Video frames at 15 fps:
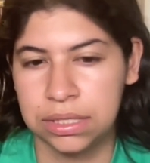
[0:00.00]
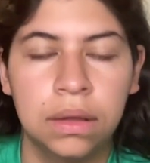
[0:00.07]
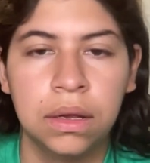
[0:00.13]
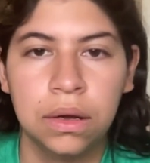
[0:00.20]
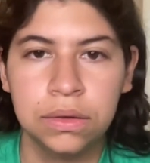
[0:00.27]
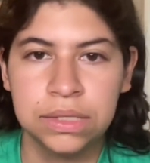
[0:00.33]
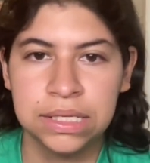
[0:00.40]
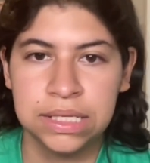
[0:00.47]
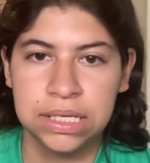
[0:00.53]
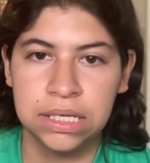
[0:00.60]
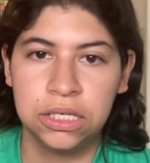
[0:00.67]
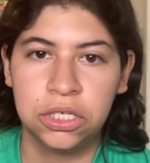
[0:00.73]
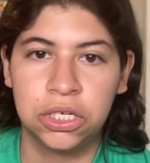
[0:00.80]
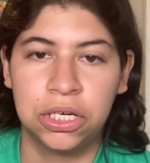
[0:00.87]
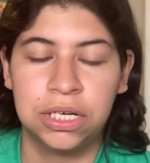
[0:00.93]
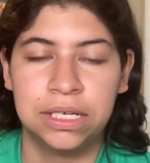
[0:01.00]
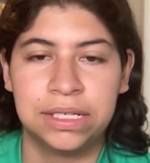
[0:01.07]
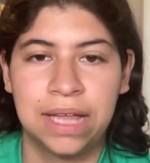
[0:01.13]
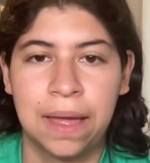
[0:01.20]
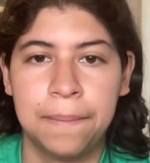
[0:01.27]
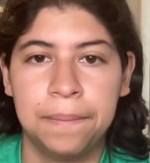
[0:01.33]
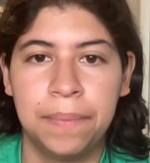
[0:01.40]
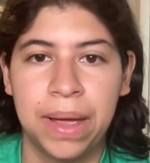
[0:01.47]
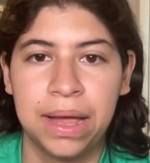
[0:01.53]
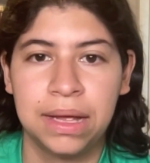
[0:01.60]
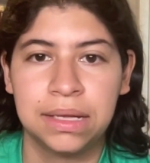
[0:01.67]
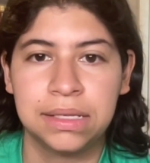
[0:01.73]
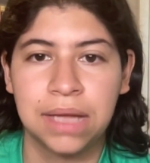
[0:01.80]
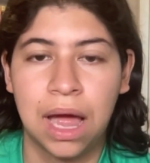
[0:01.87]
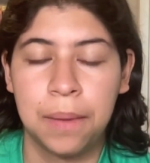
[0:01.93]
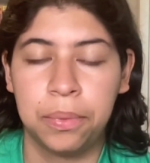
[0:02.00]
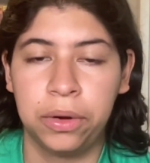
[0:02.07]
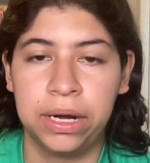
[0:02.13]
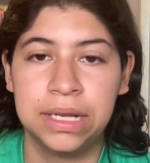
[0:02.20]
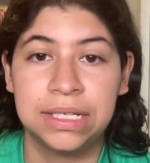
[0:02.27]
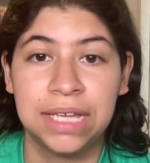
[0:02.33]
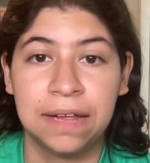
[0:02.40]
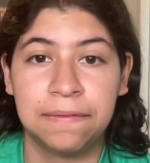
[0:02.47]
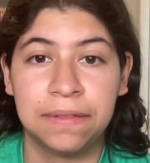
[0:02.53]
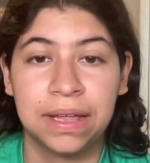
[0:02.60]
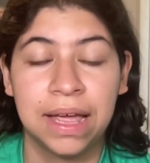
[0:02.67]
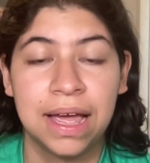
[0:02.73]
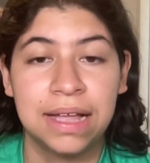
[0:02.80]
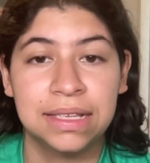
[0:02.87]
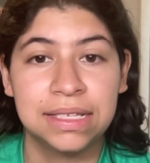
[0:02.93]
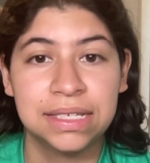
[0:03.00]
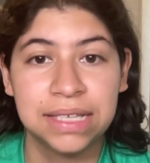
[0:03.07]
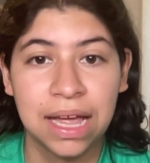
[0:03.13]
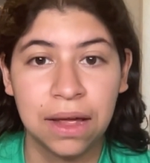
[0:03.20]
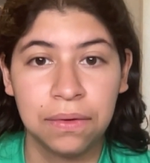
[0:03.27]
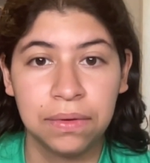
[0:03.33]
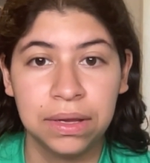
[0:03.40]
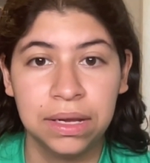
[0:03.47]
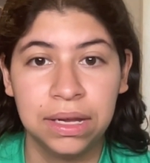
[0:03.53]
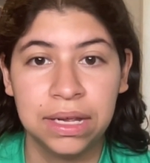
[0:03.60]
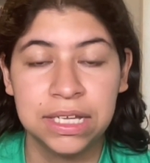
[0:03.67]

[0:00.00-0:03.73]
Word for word: The O C C ensures that banks operate safely and soundly,